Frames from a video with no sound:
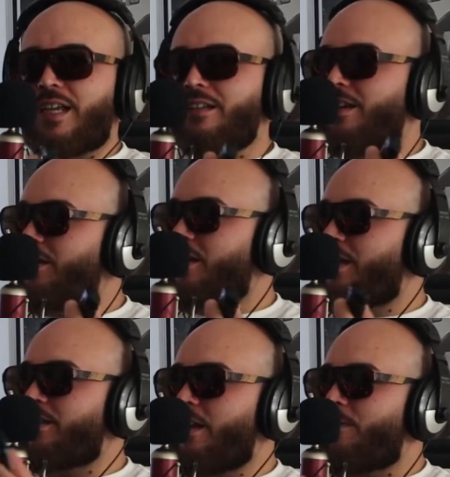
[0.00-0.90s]
Like, it's like none of your.
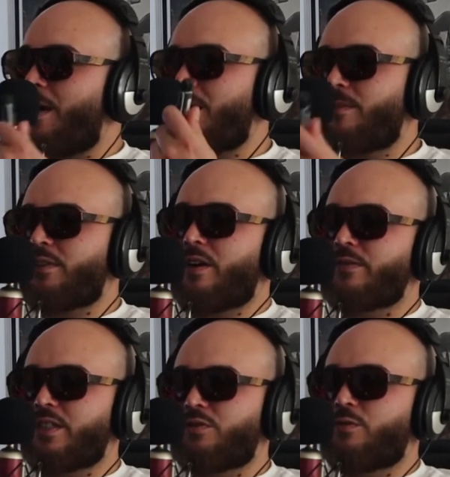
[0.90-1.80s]
If I'm having a
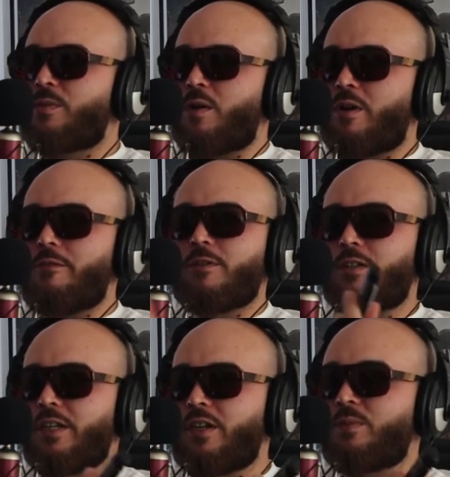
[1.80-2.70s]
conversation with my wife
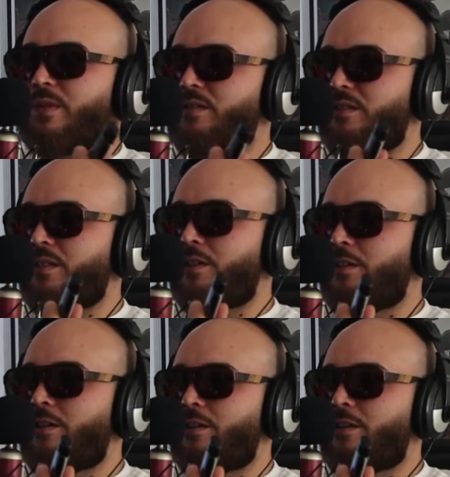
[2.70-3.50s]
and a therapist,